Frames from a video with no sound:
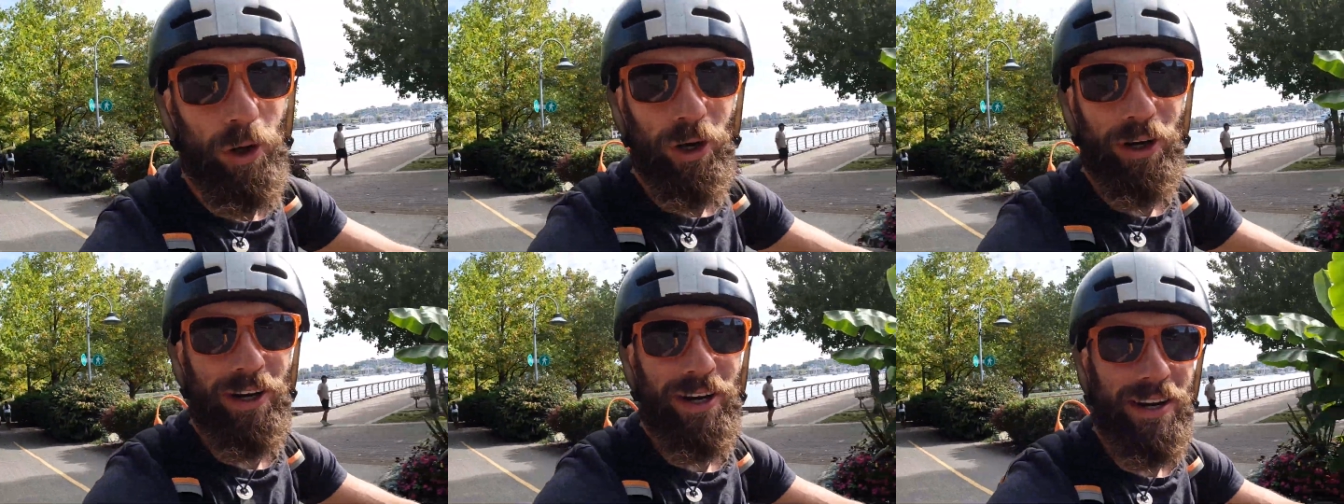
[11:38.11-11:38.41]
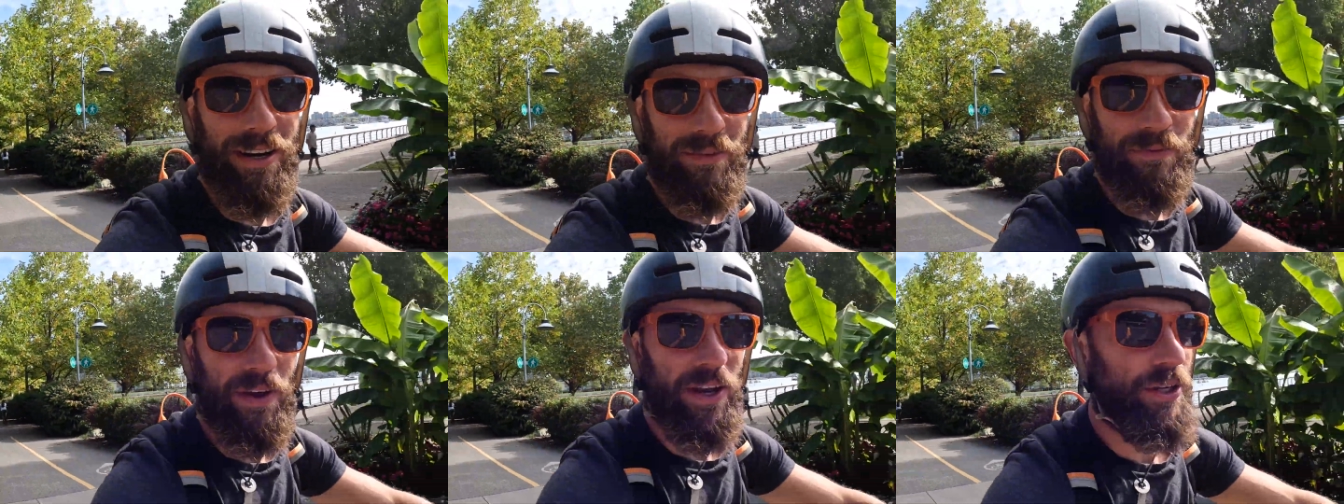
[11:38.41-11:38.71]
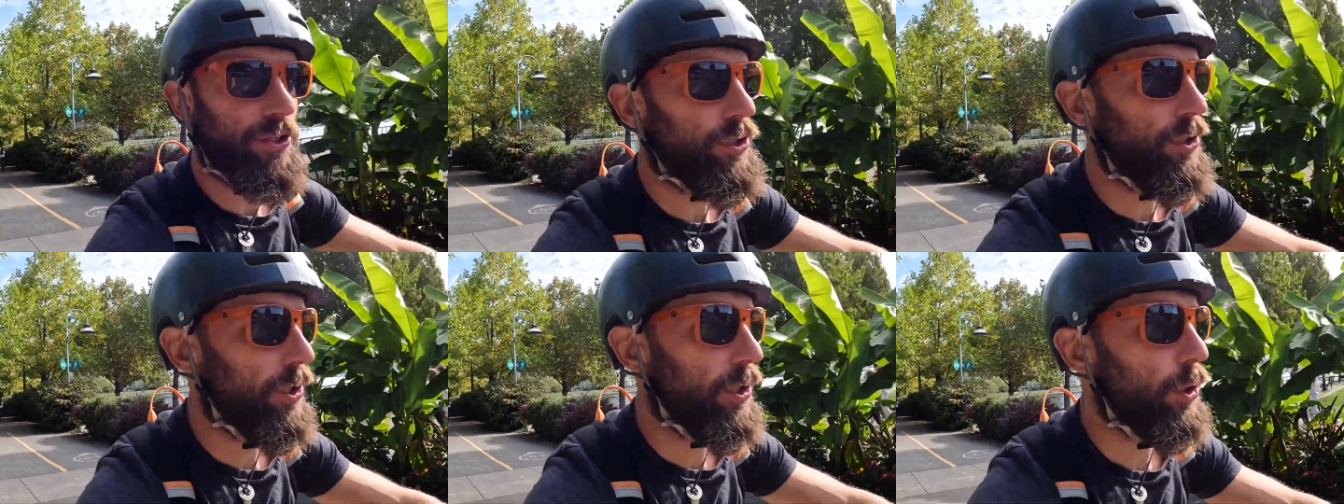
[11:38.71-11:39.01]
on an
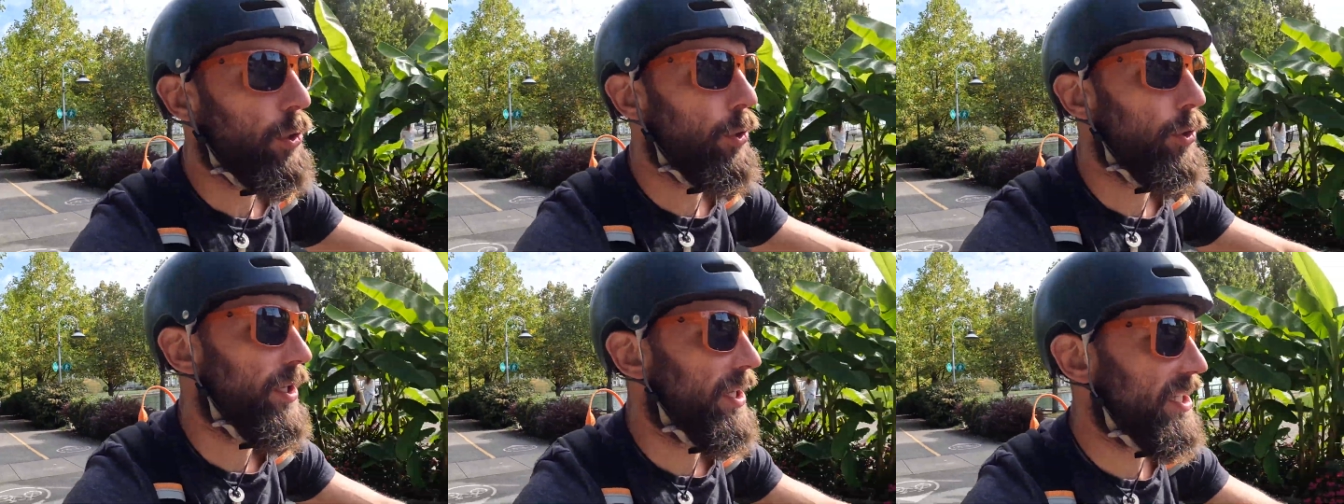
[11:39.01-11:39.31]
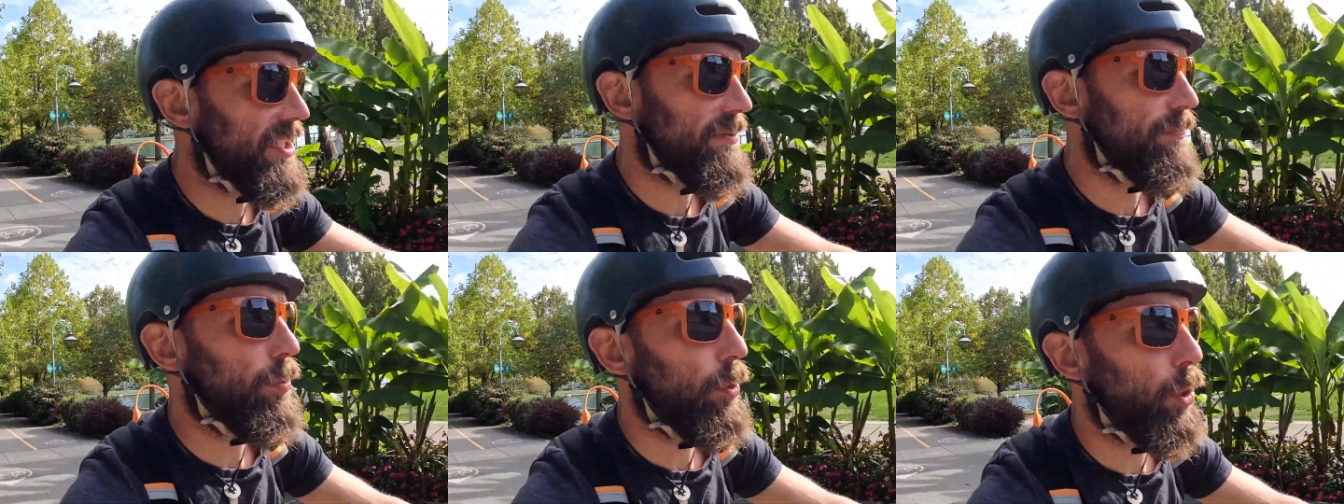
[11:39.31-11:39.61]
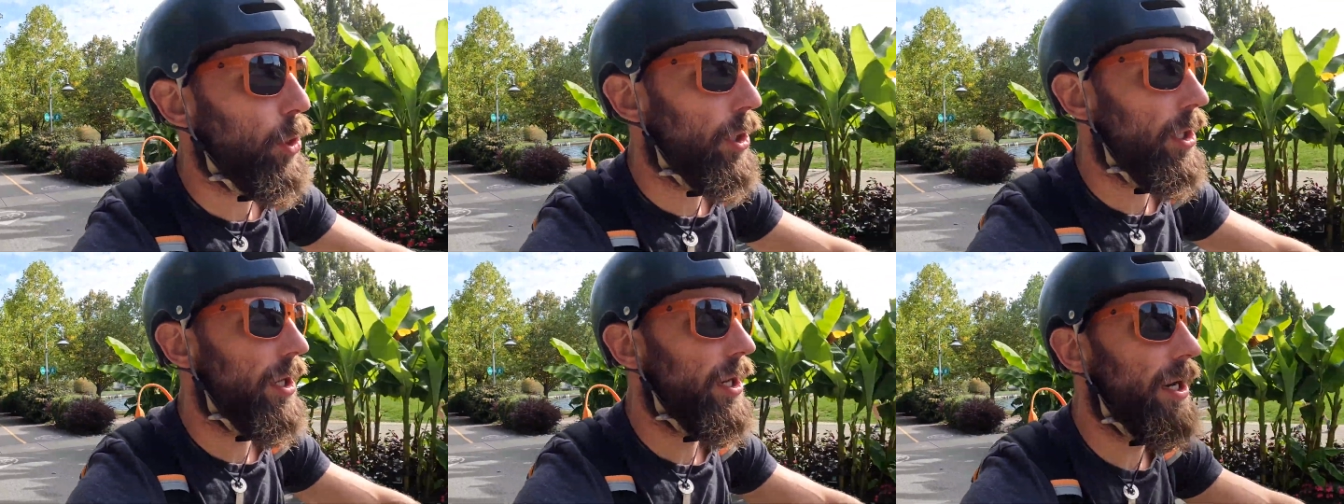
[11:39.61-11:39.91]
adventure to go and
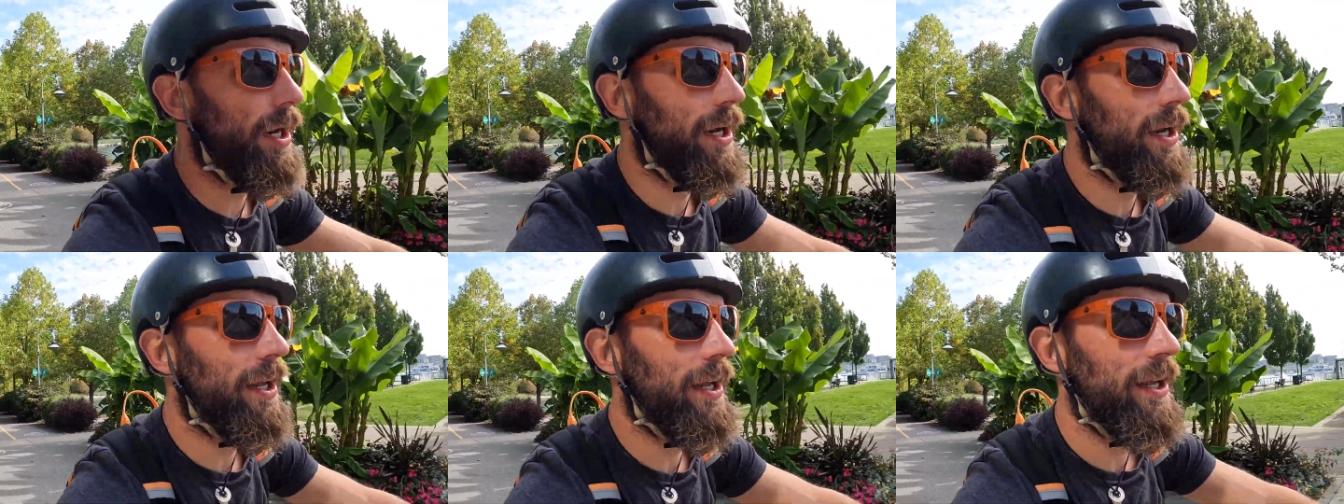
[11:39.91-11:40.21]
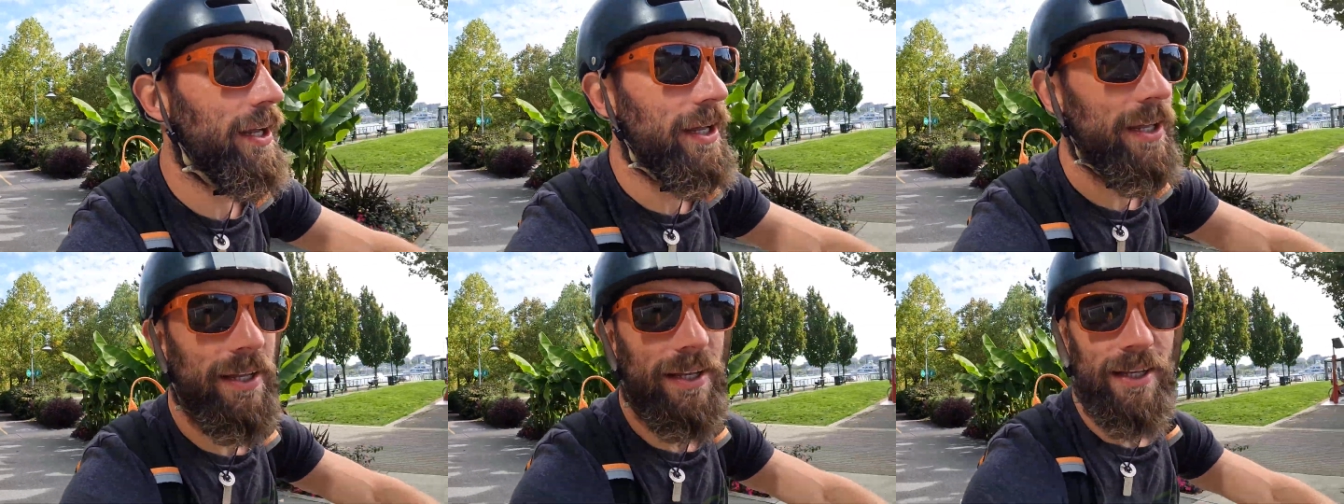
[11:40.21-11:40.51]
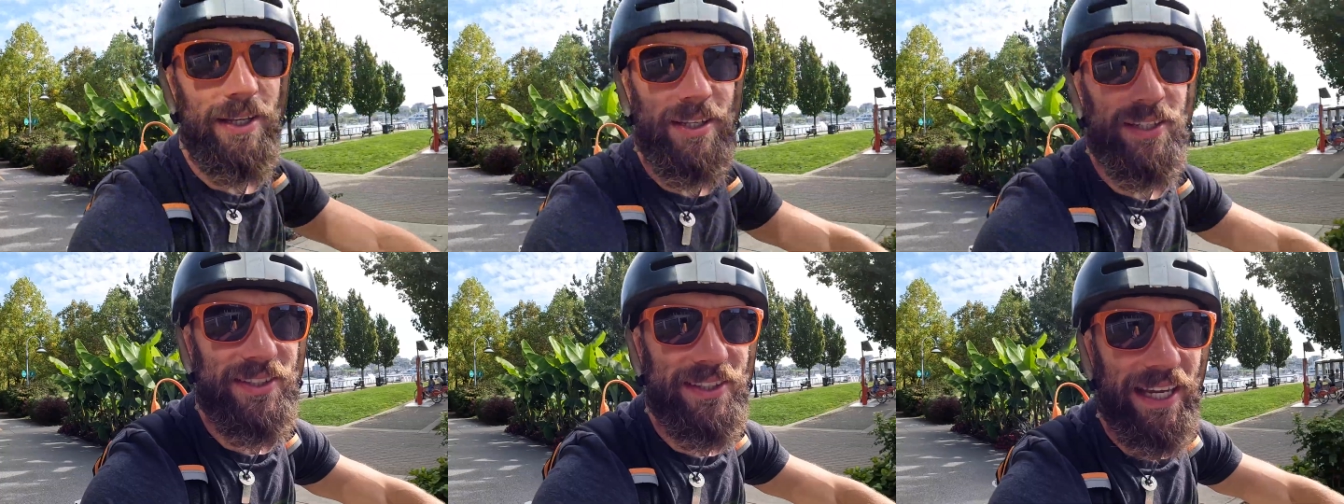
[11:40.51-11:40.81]
explore
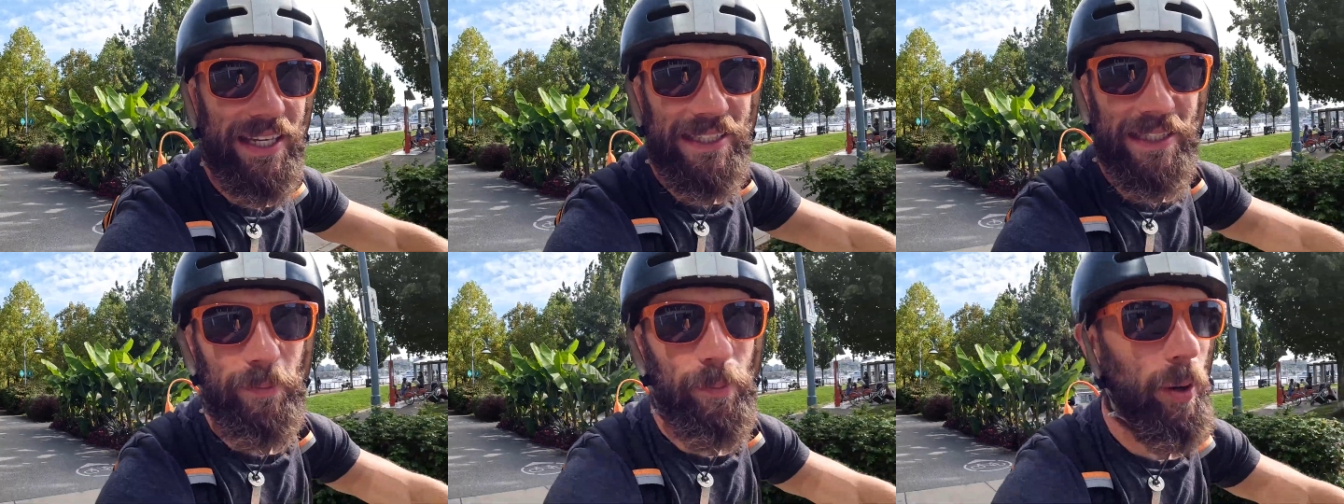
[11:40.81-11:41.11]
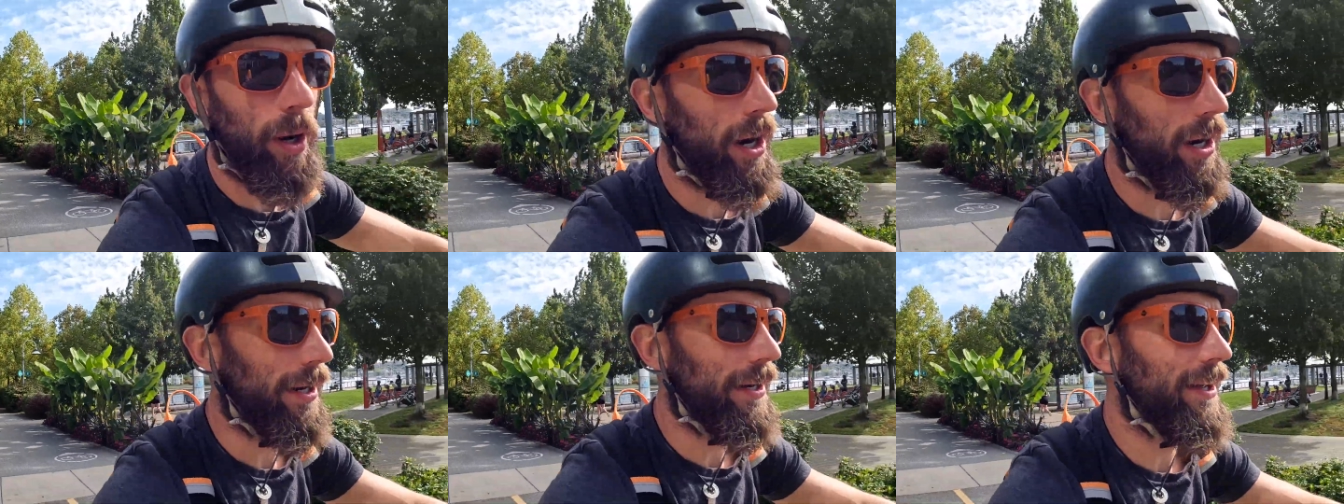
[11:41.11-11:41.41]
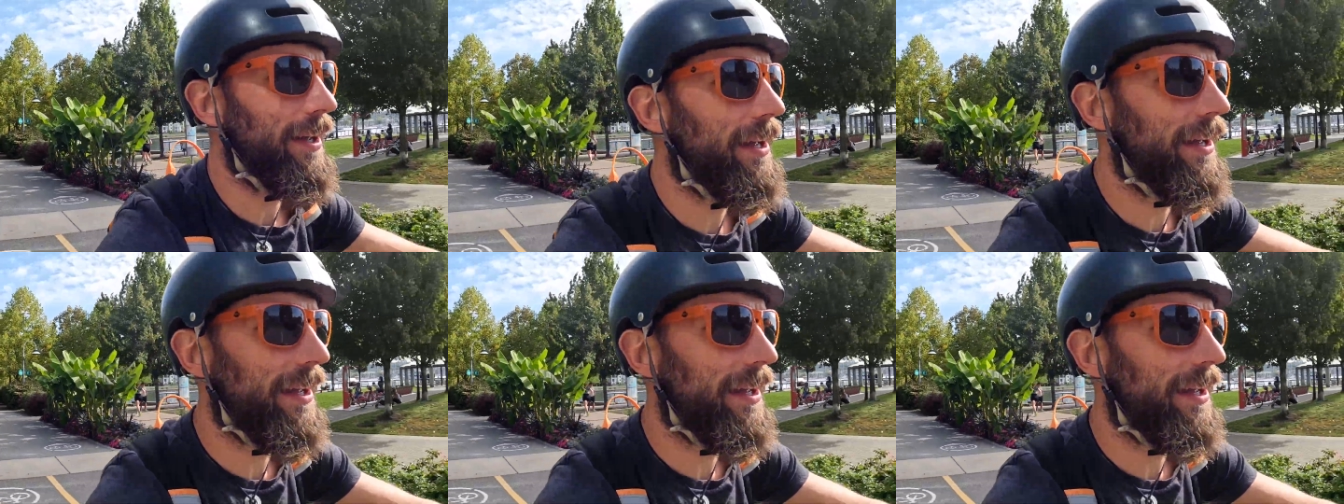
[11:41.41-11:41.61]
Stanley Park.